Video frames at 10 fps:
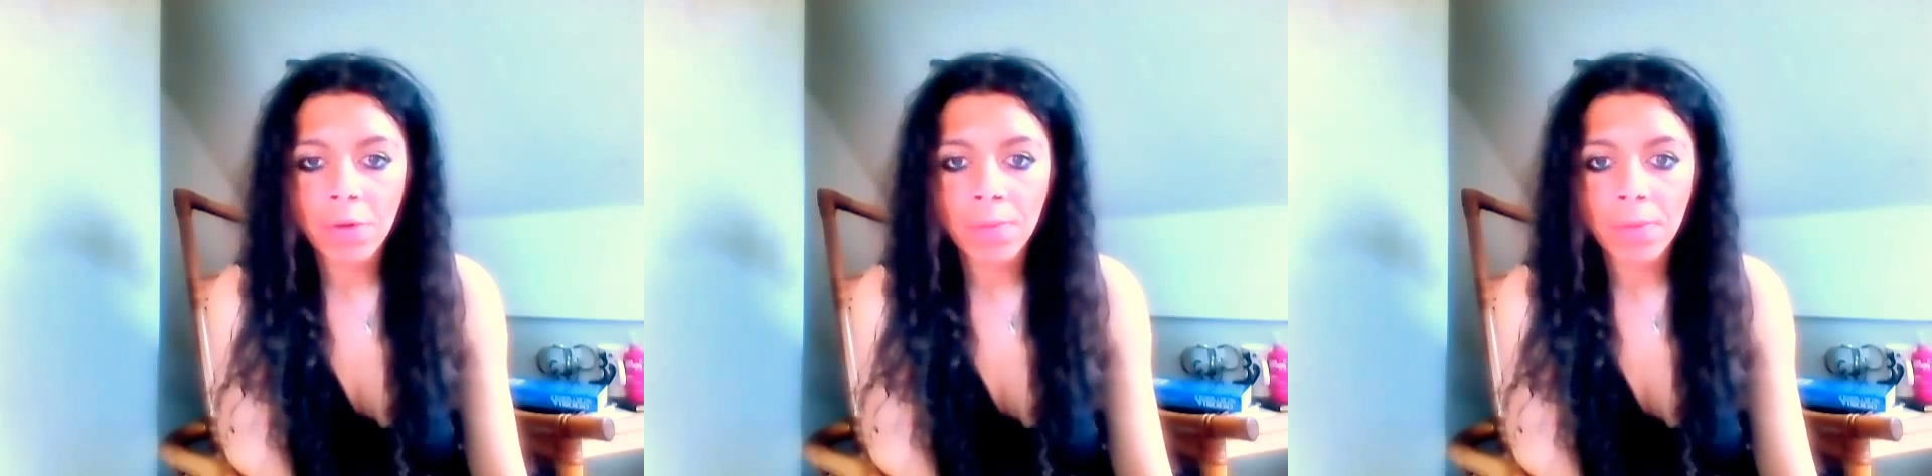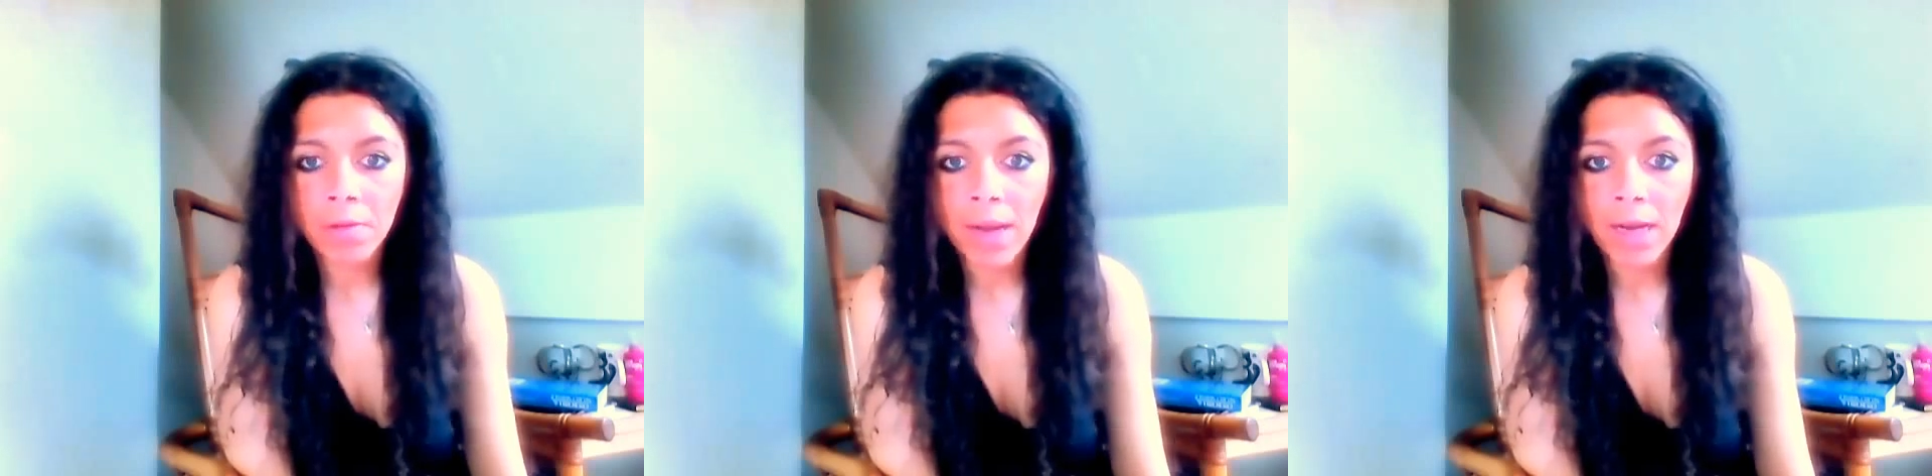
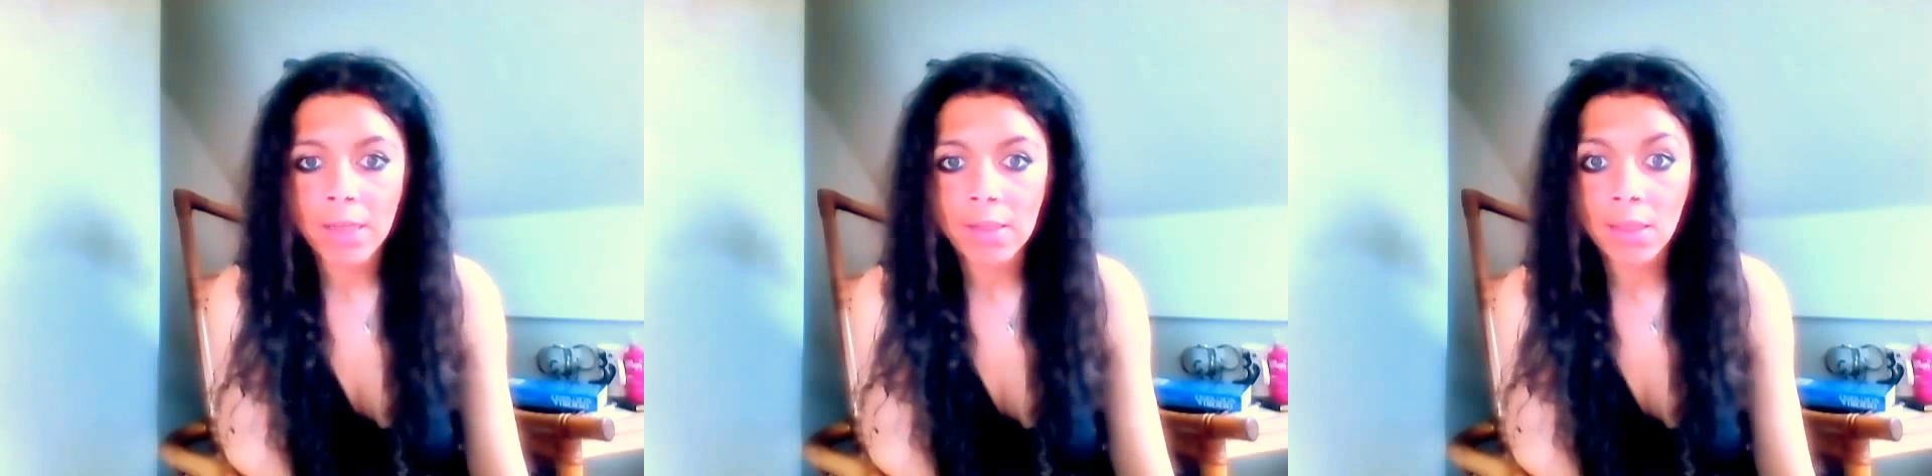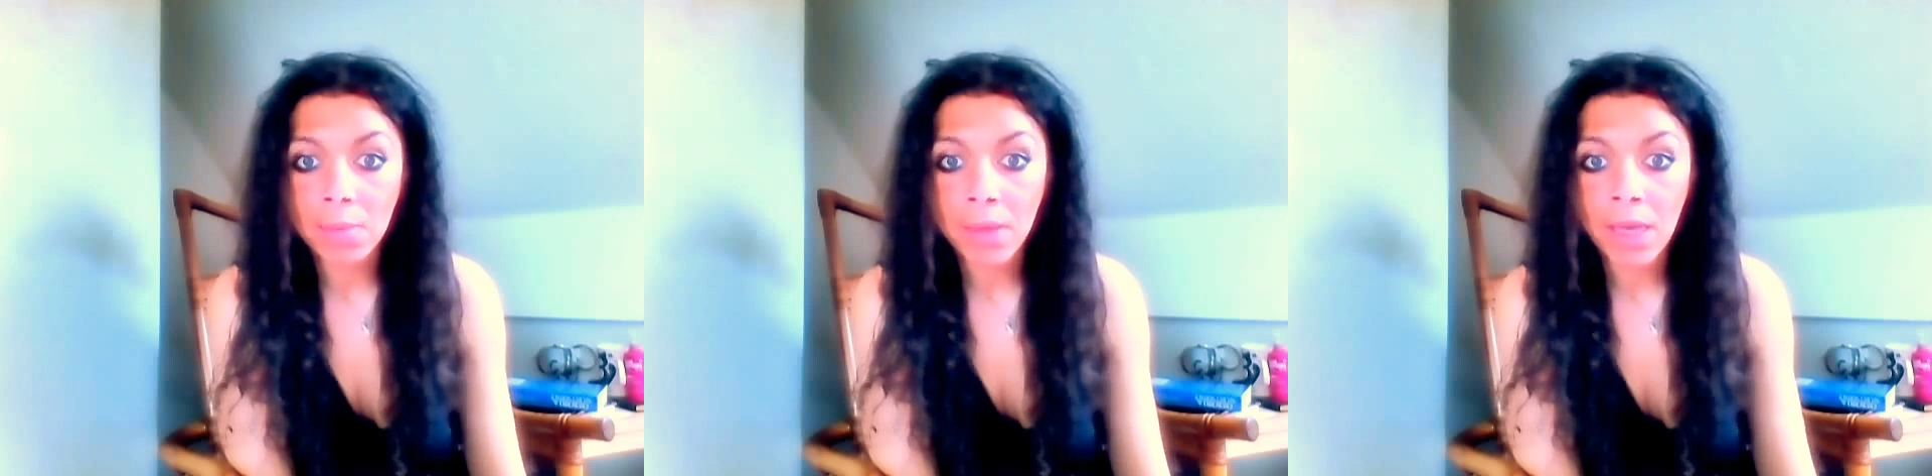and wake up
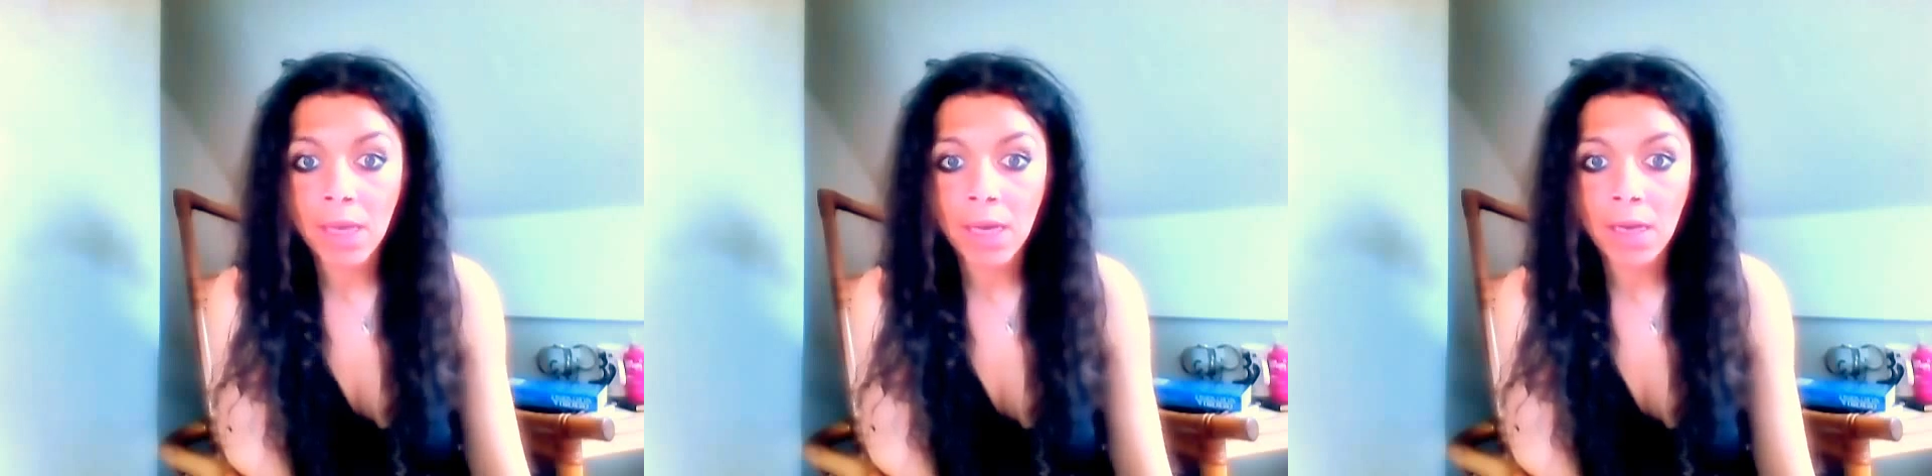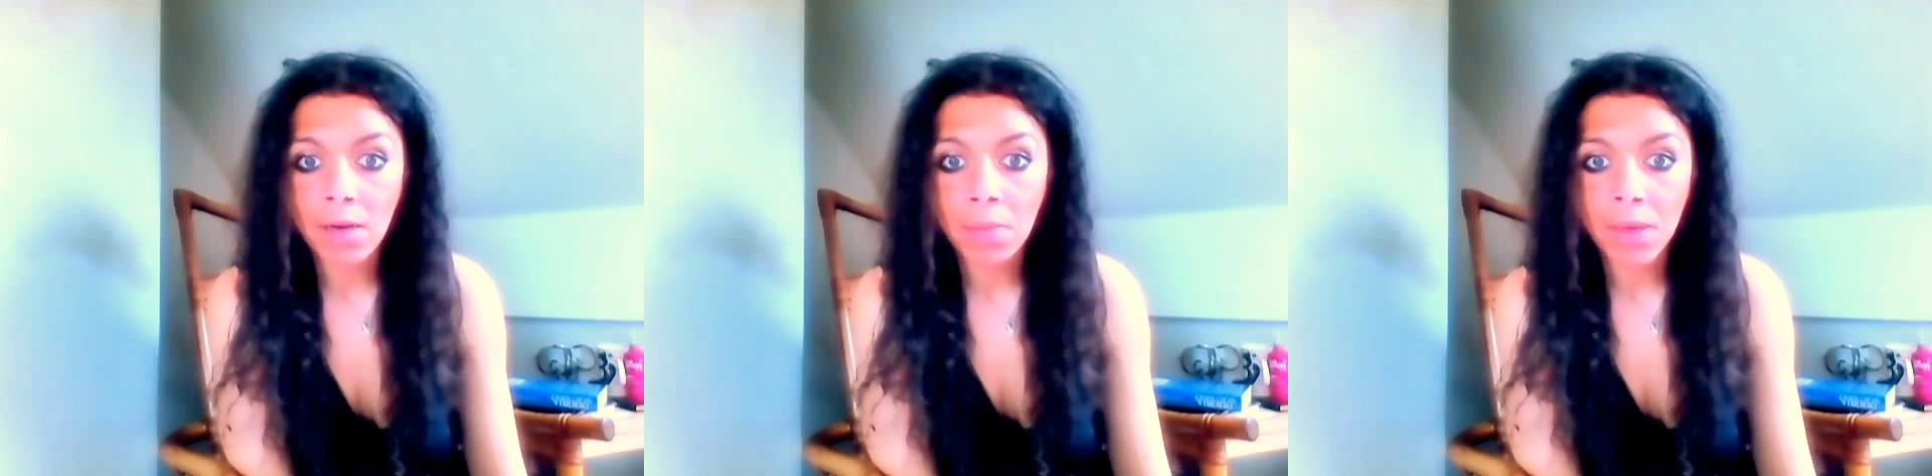from the
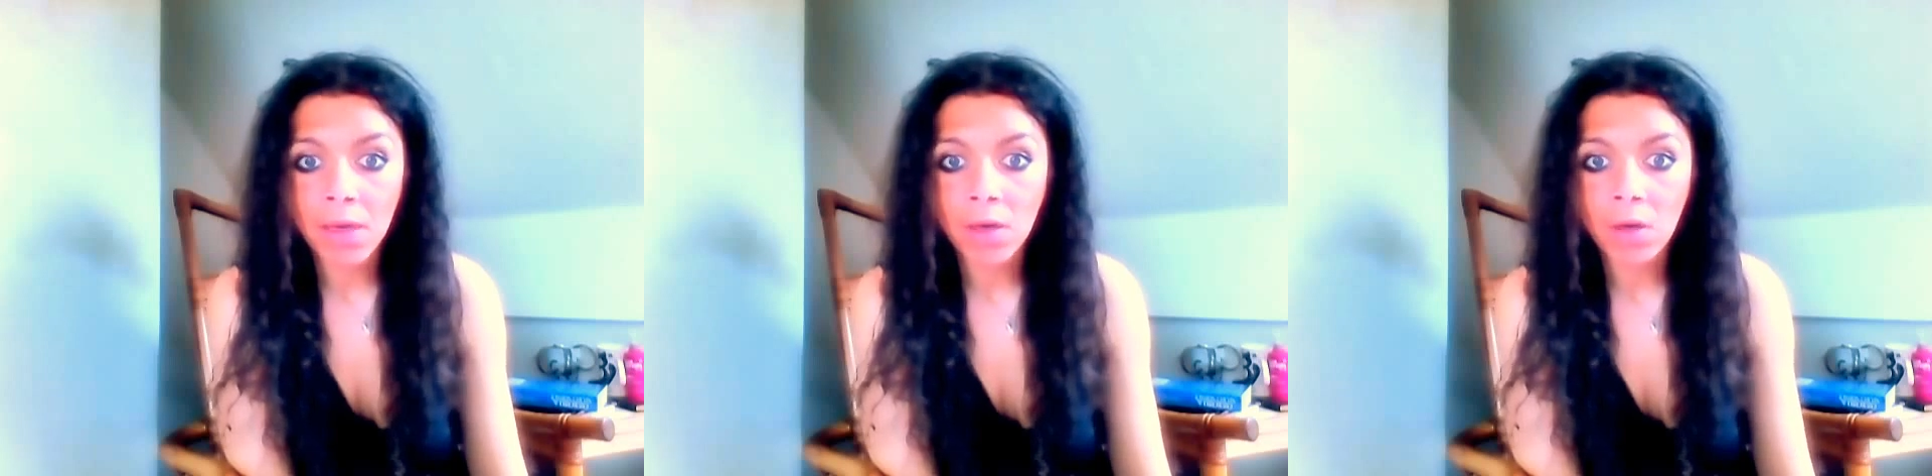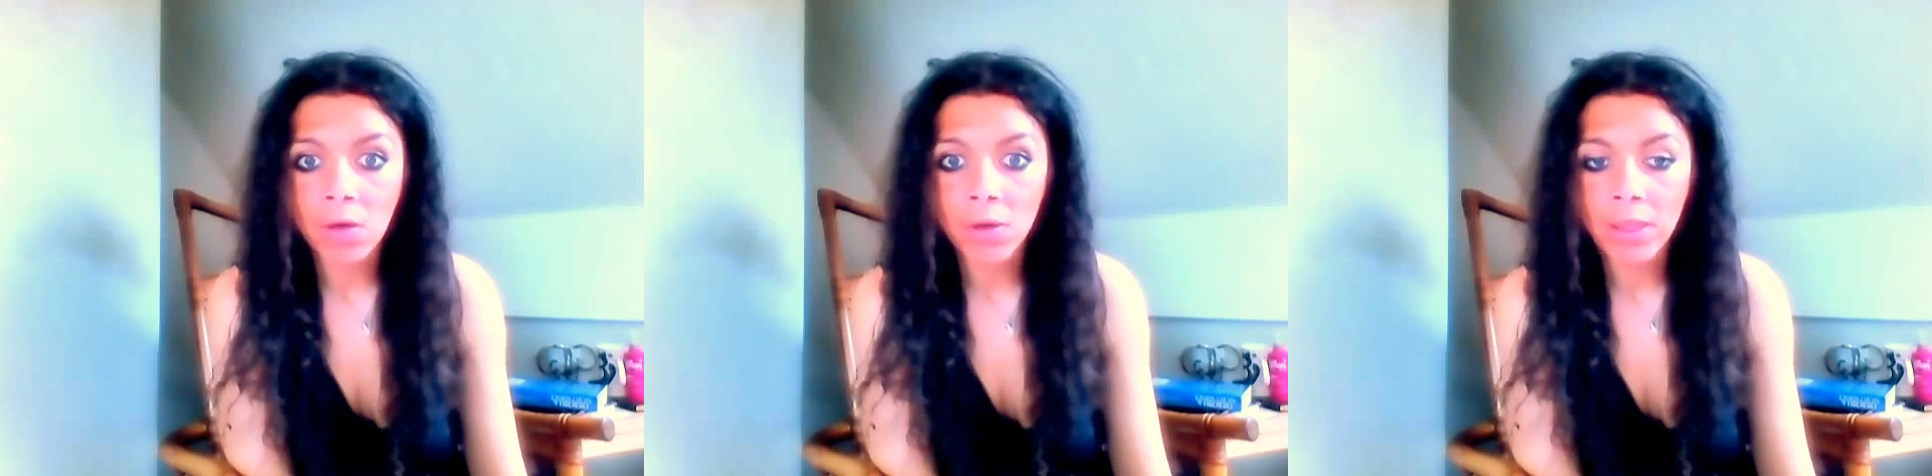reality they're
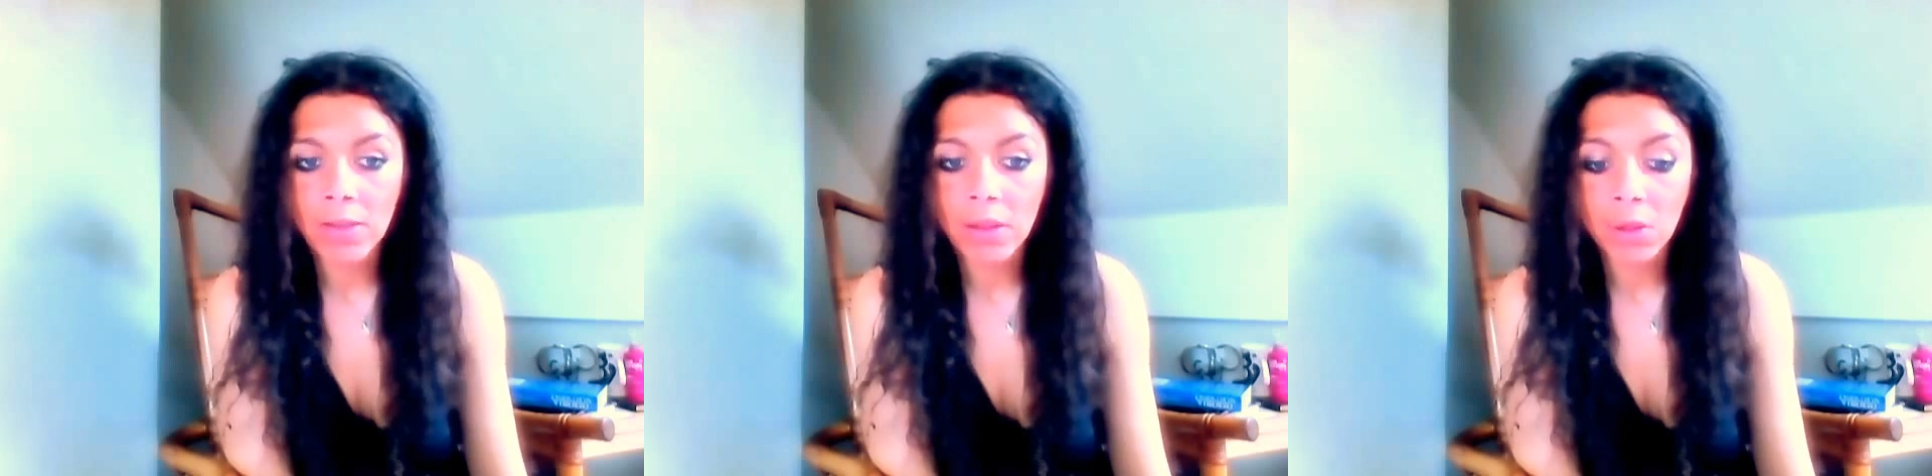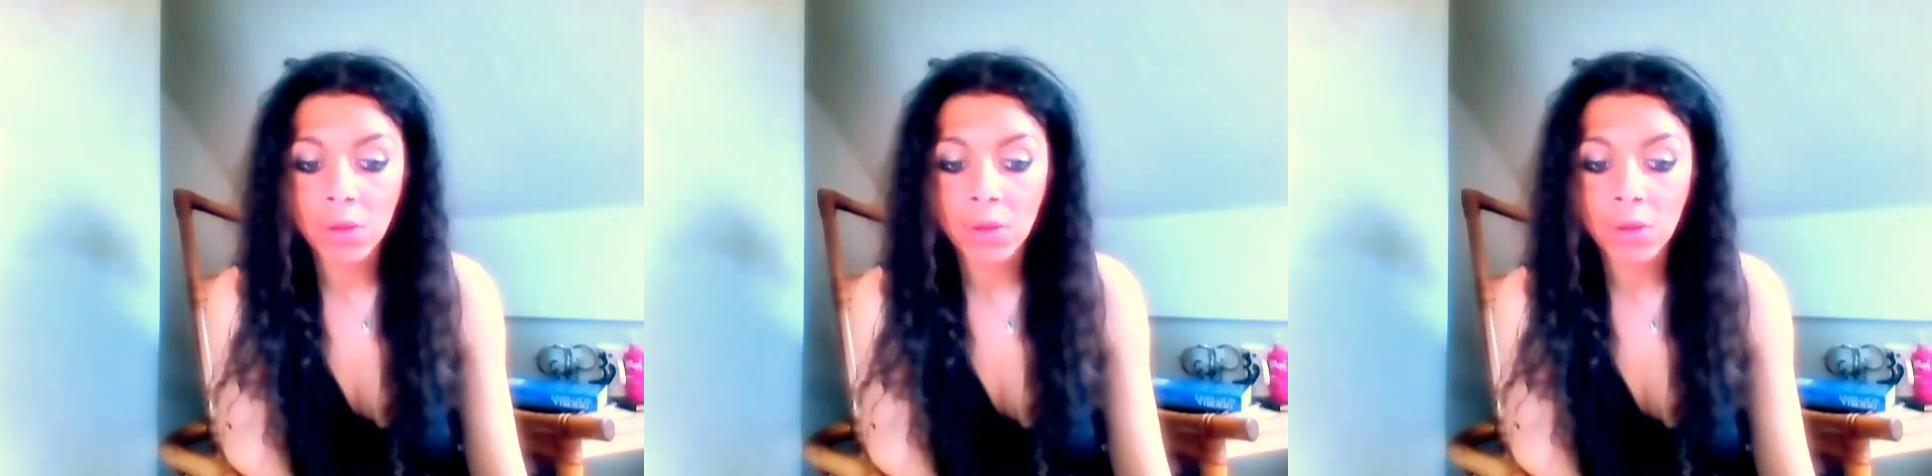being in,